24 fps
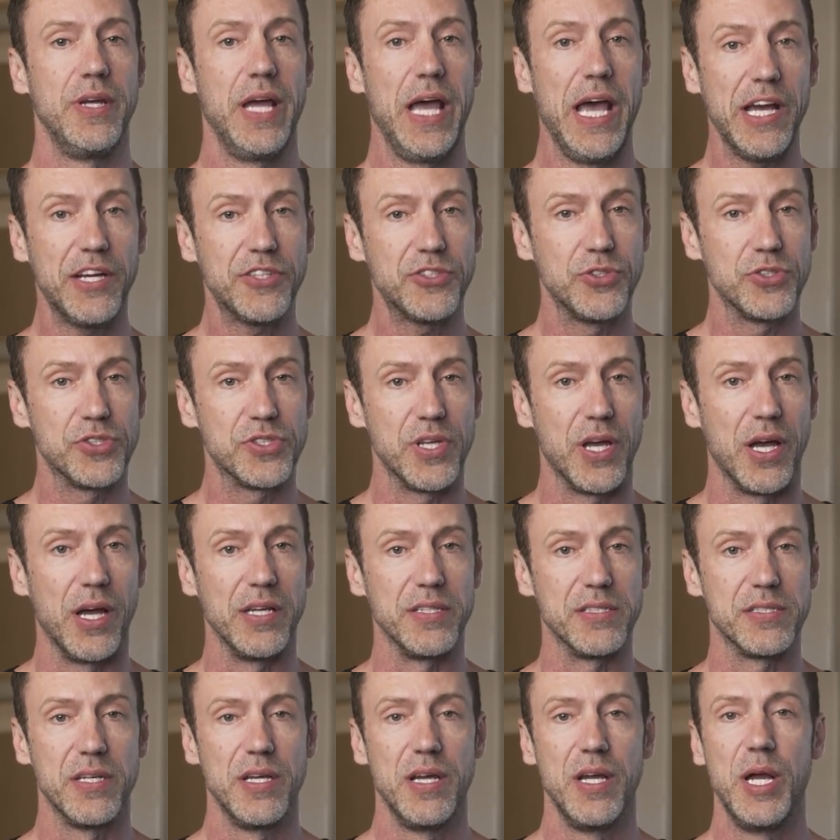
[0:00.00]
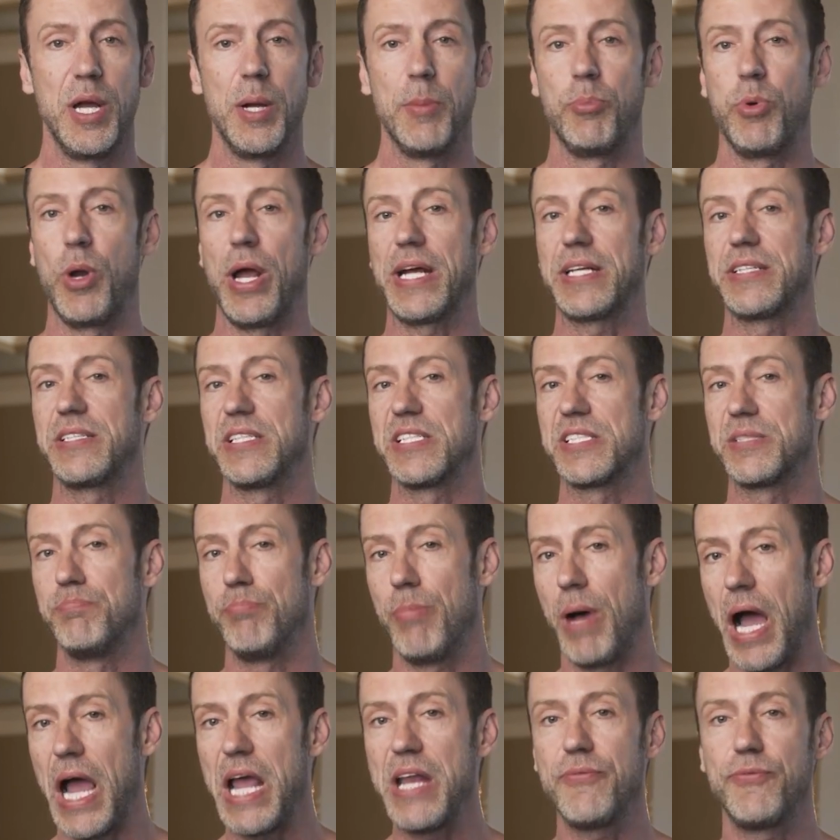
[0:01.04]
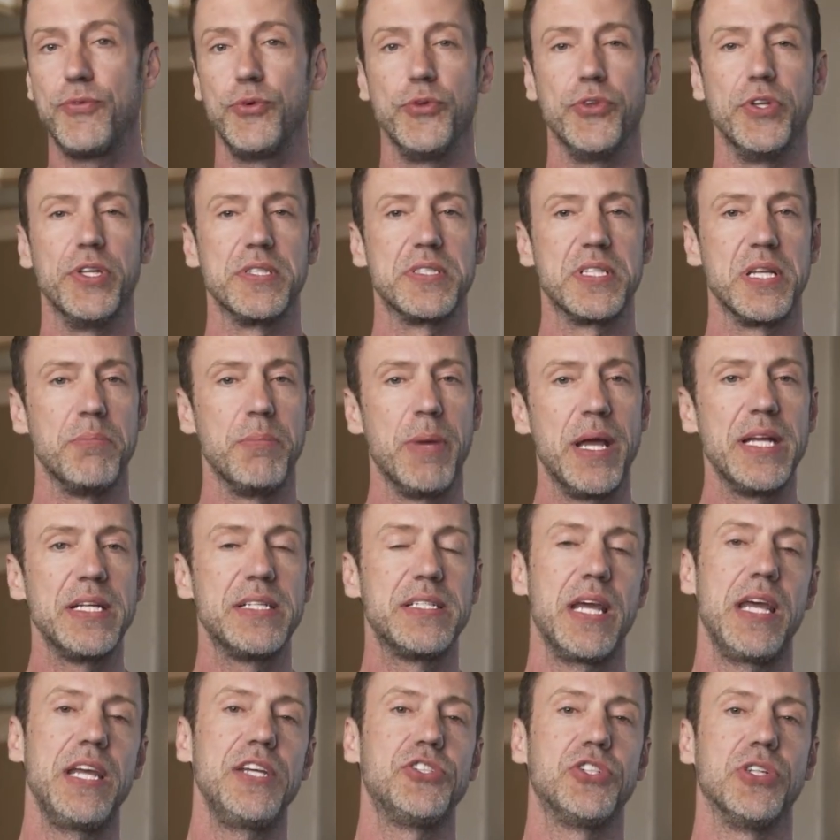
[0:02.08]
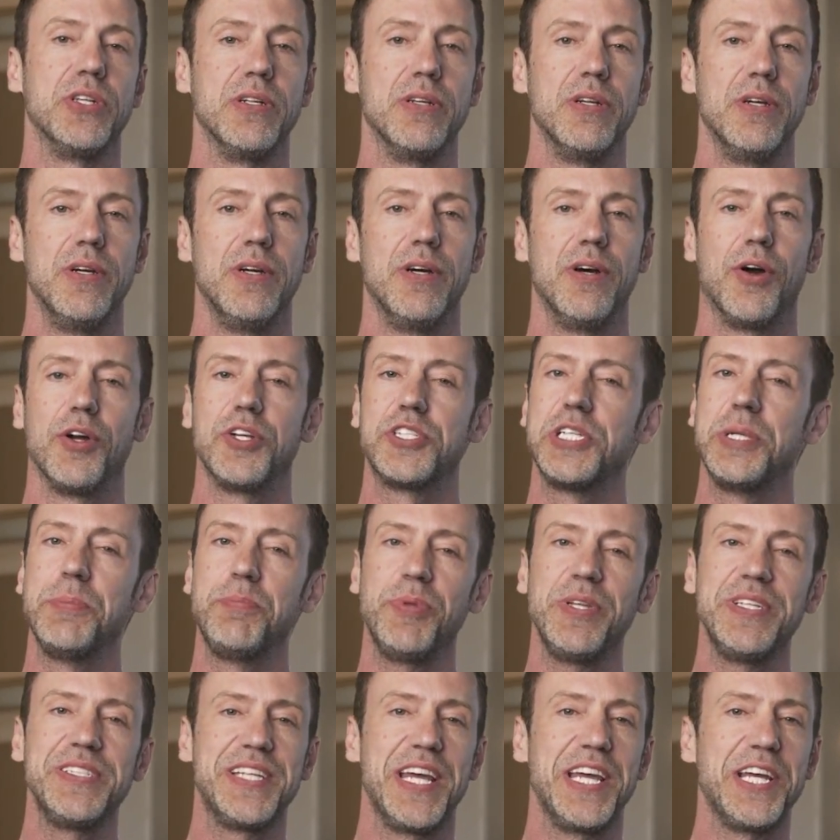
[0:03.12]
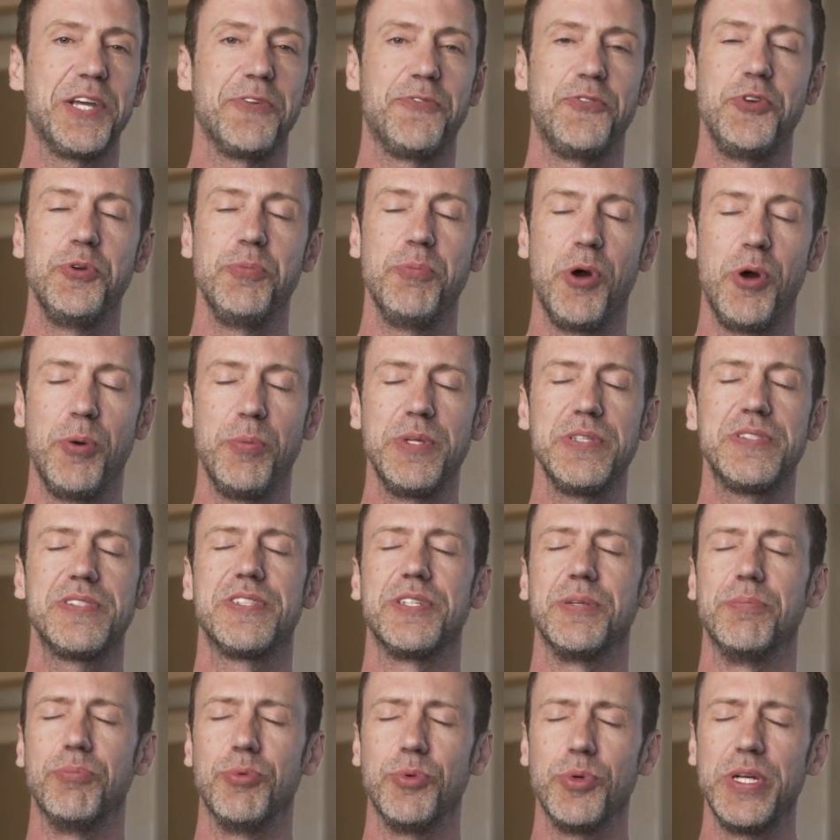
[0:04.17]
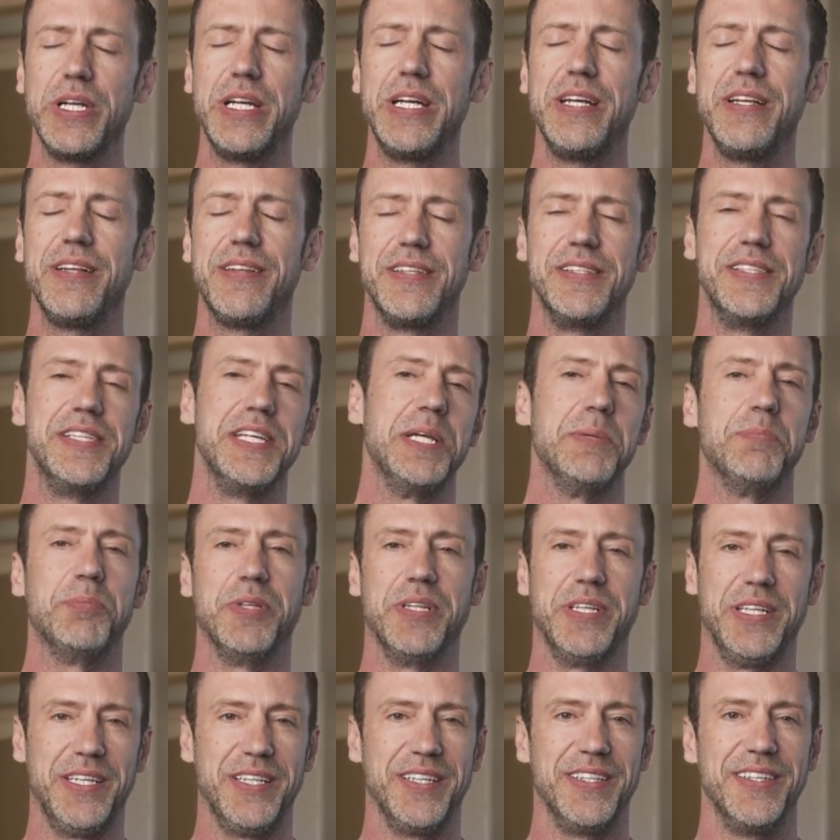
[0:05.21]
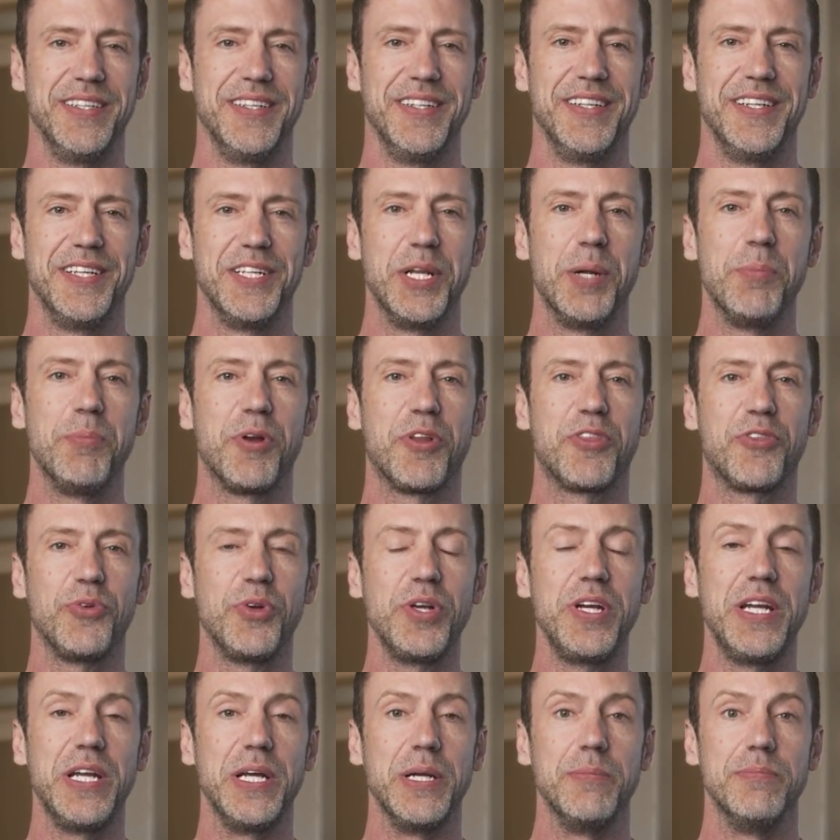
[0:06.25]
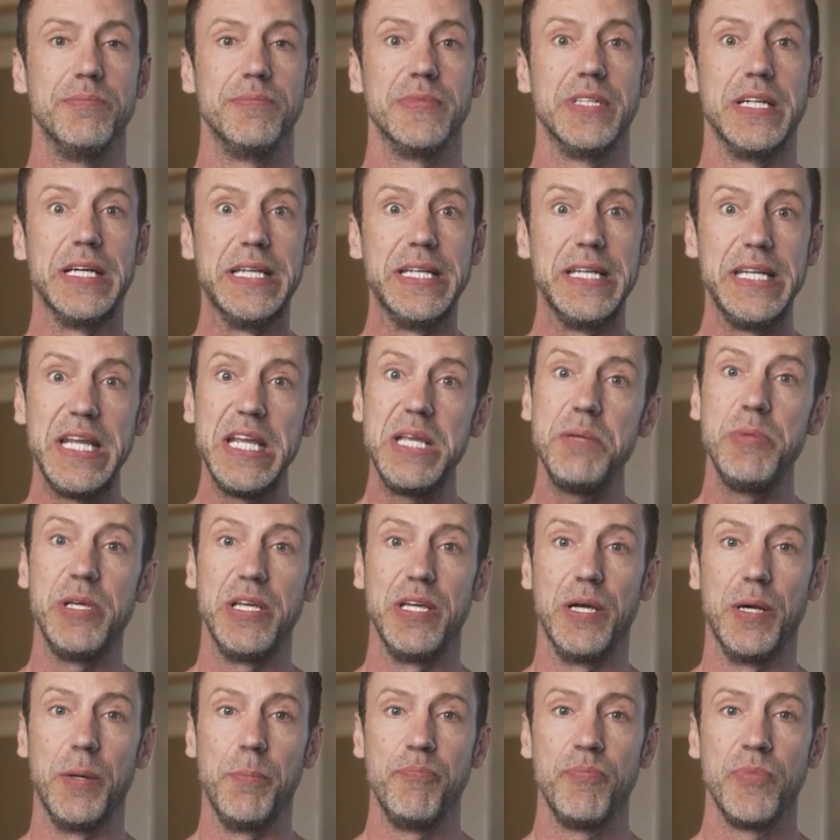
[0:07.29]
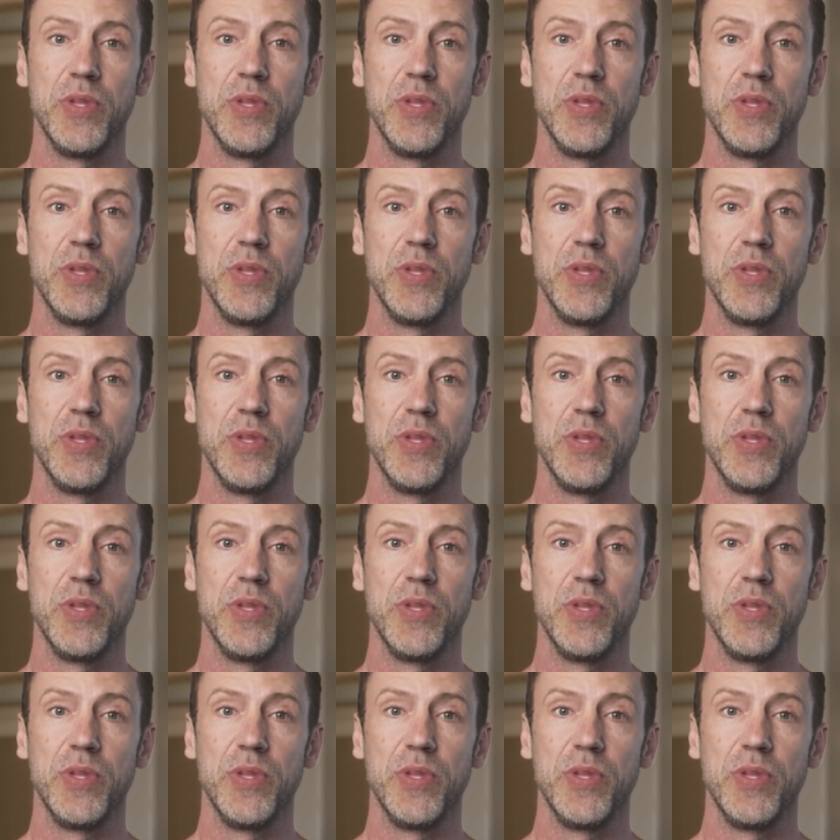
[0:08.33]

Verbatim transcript: Exercise, practice mindfulness and meditation, or simply take a few moments to breathe deeply. Number three, anemia.